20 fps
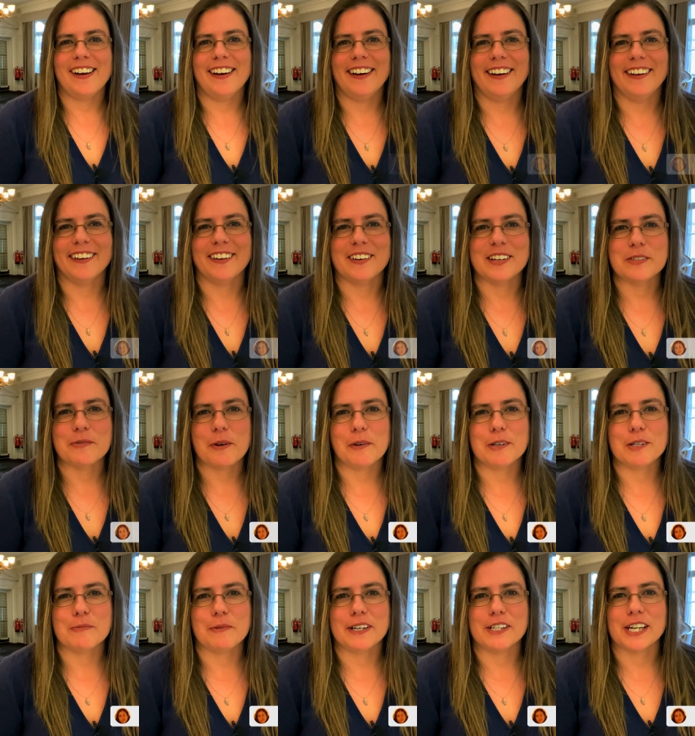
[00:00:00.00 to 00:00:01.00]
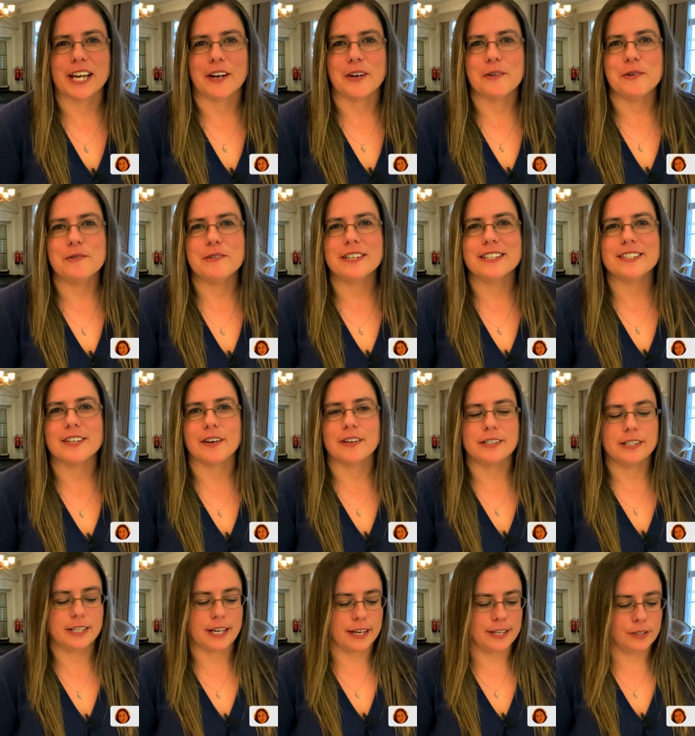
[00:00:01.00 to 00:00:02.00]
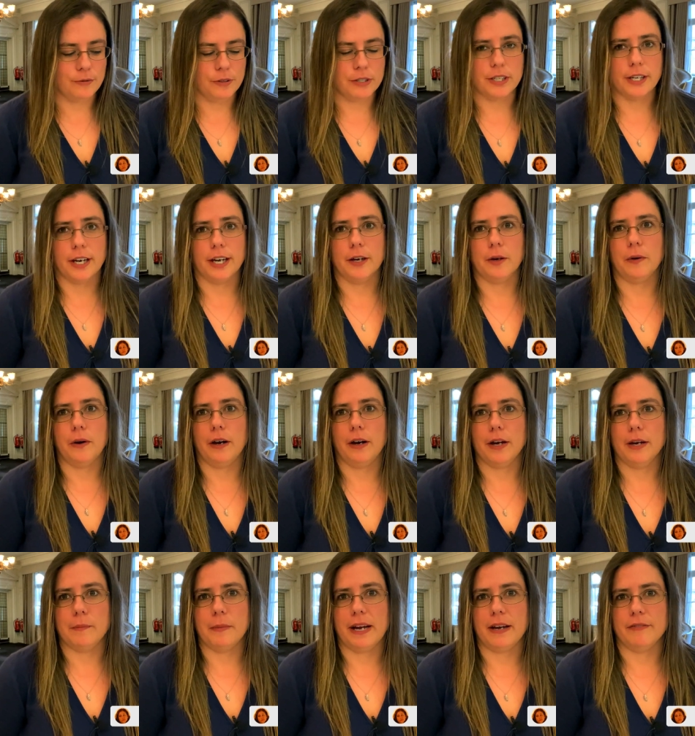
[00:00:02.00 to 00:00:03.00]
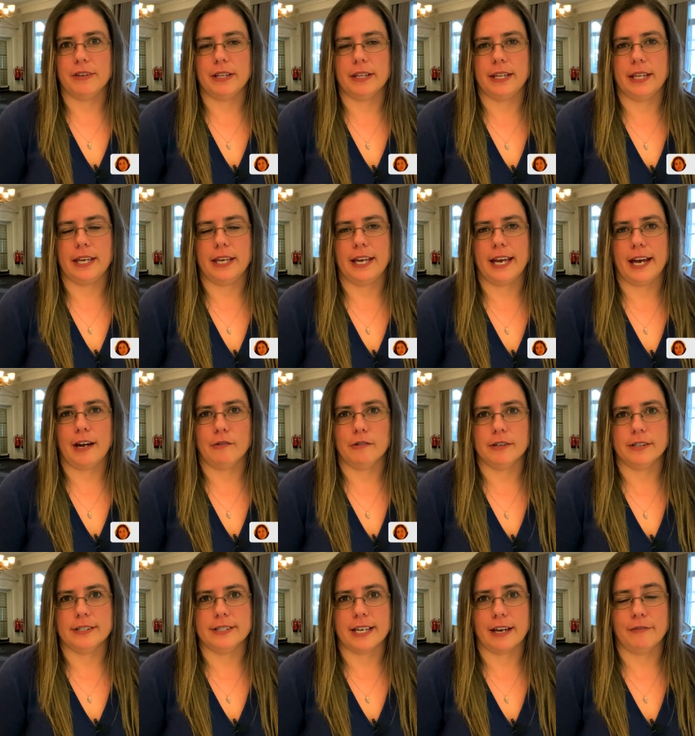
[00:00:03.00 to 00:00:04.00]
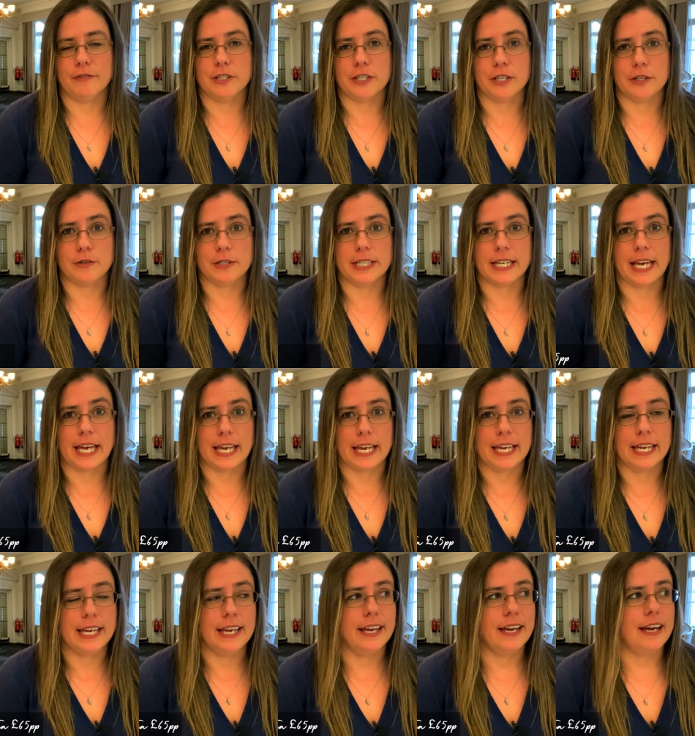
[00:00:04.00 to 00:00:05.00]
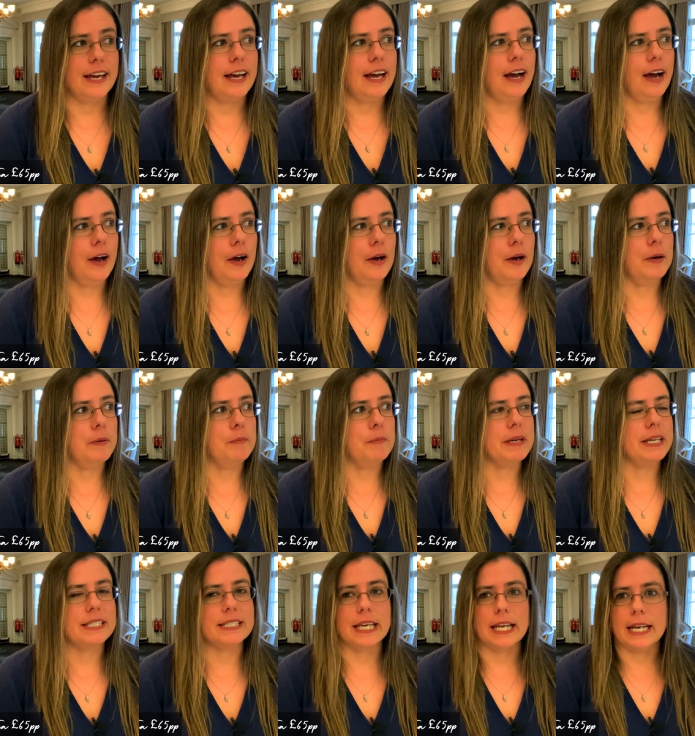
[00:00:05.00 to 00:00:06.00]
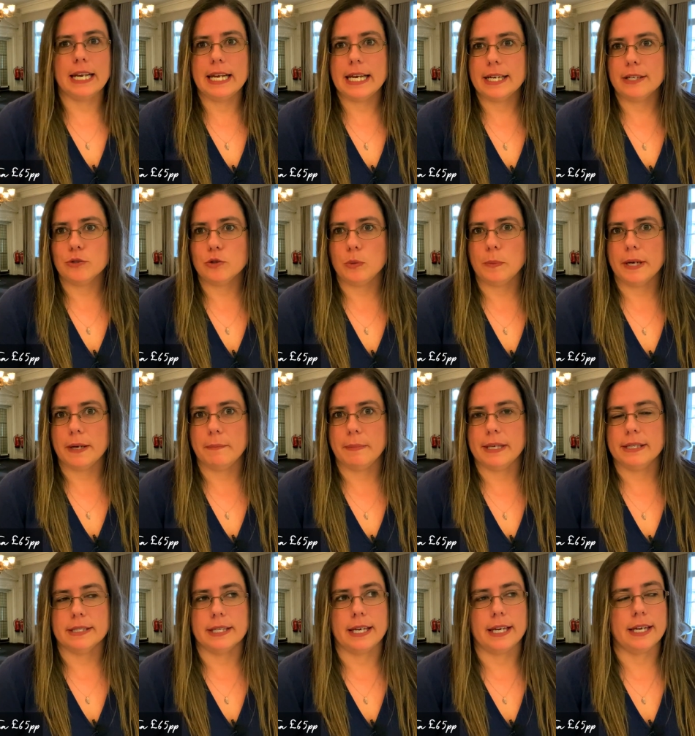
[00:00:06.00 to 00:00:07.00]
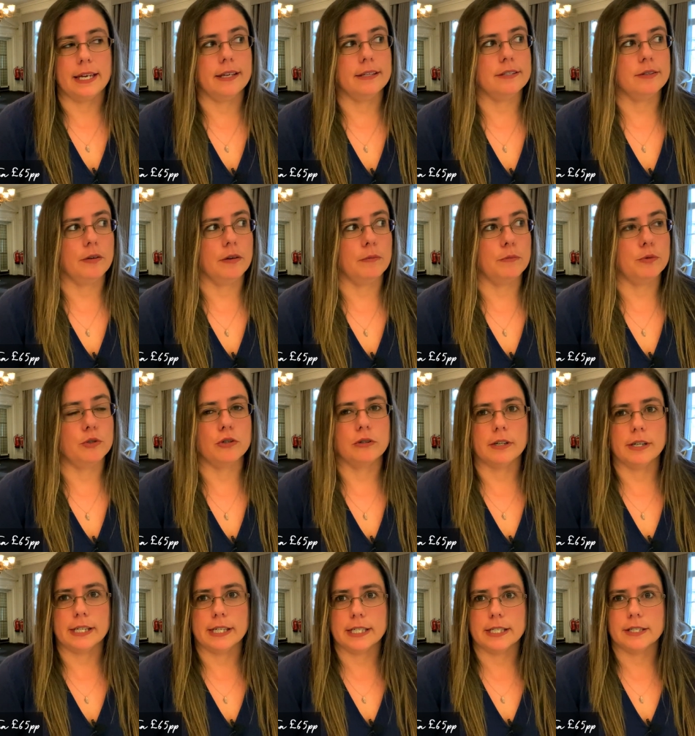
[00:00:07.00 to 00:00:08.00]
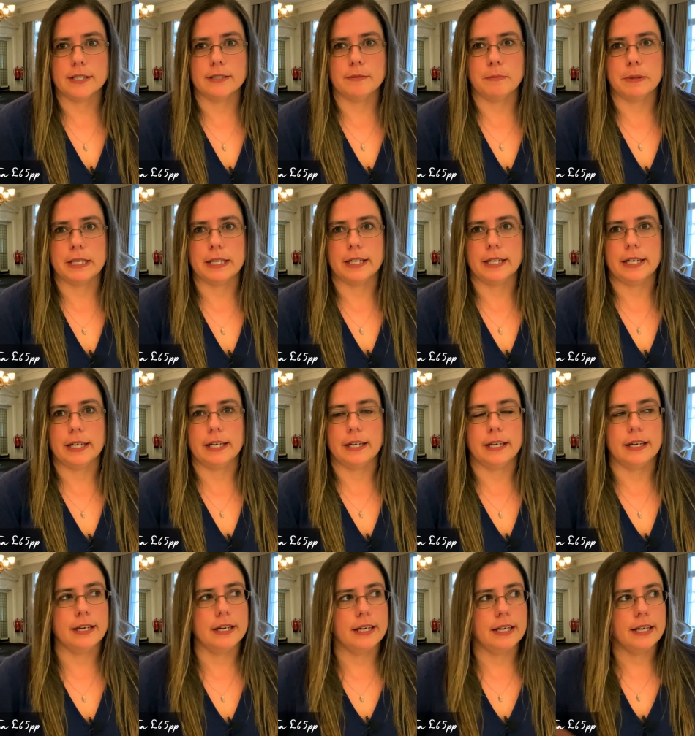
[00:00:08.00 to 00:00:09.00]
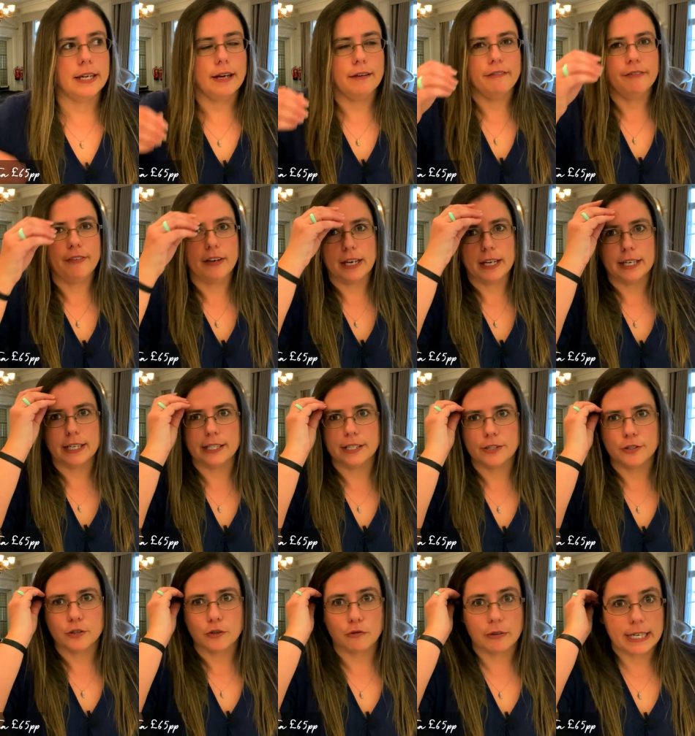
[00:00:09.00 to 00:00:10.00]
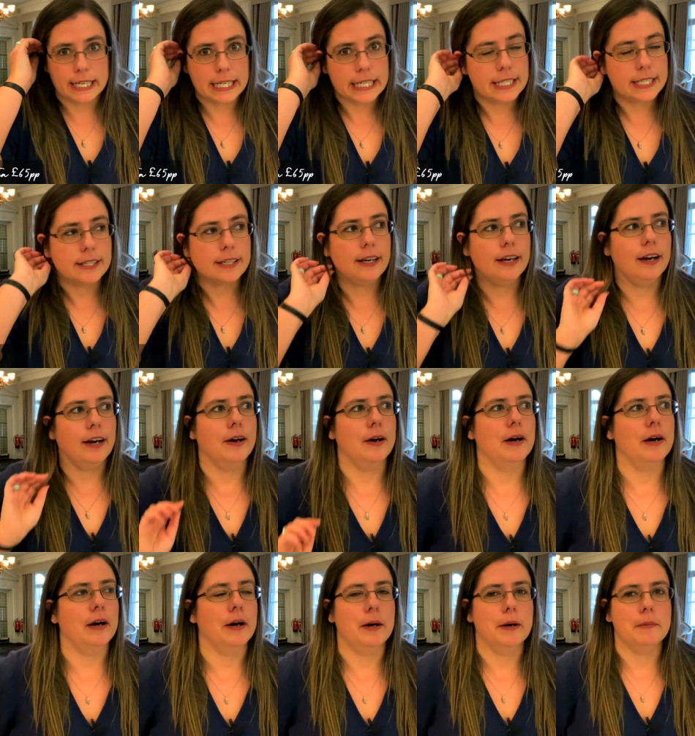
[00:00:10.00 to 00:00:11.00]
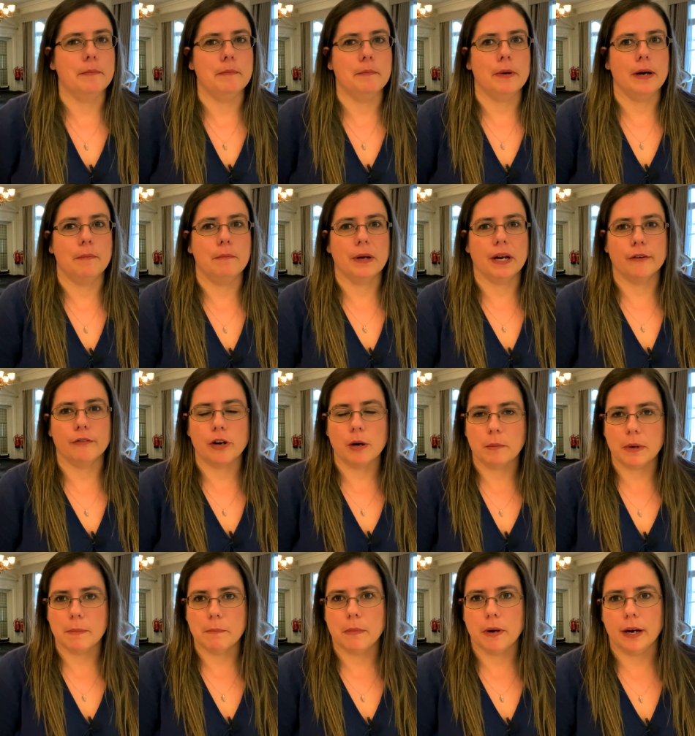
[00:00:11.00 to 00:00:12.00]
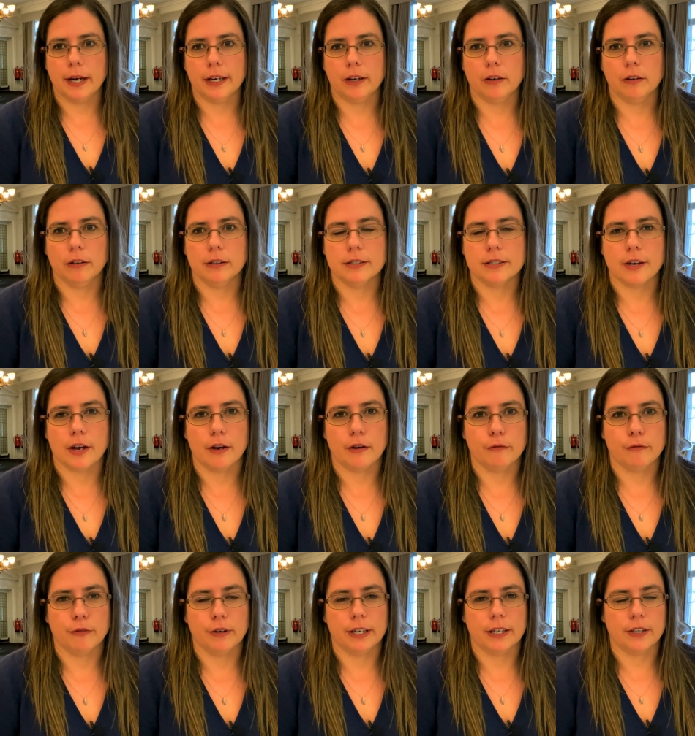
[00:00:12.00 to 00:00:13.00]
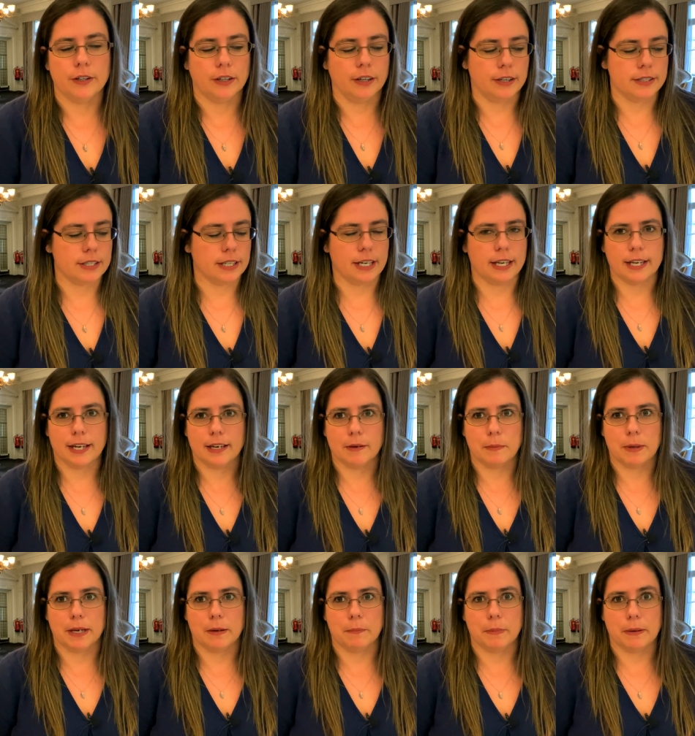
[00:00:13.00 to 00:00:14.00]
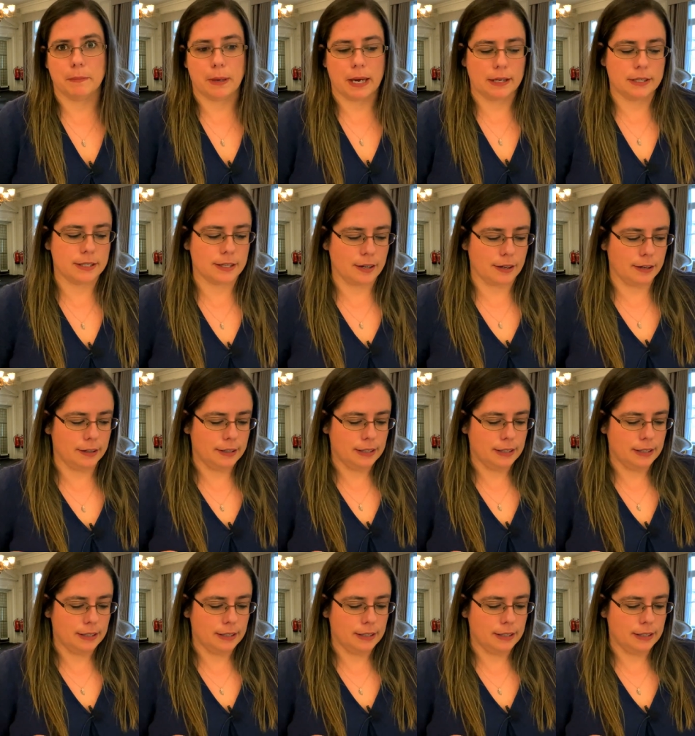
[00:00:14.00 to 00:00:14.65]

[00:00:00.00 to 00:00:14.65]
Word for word: Hi guys, welcome to my channel. So today's video I'm having the Harrods afternoon tea. Um, it's a little bit busy so I'm trying to be fairly discreet um, but I've got my mic on so hopefully you guys can hear me a bit better.